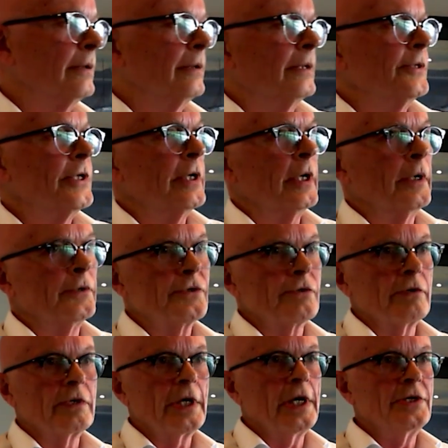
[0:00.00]

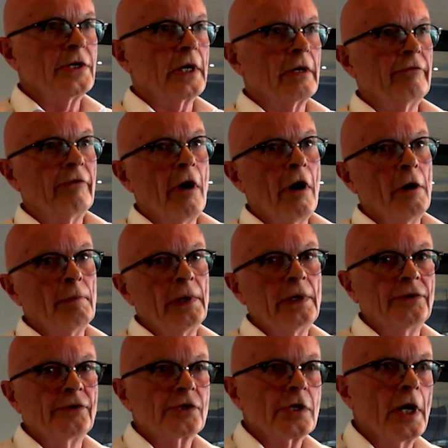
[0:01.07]
geostrategic environment
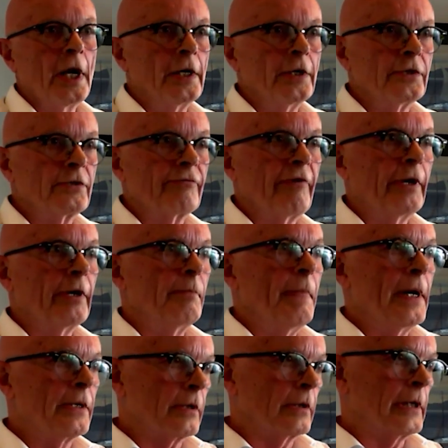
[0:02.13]
has changed
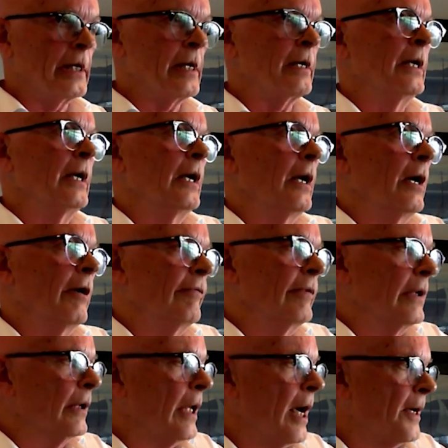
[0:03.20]
fundamentally over
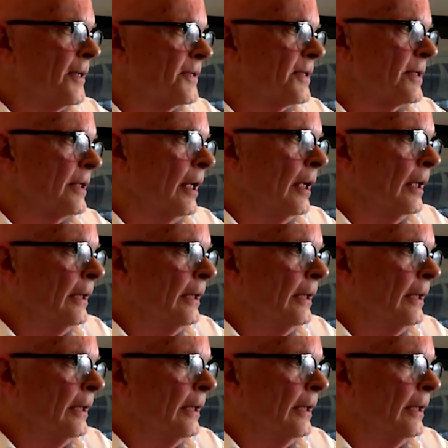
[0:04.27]
the last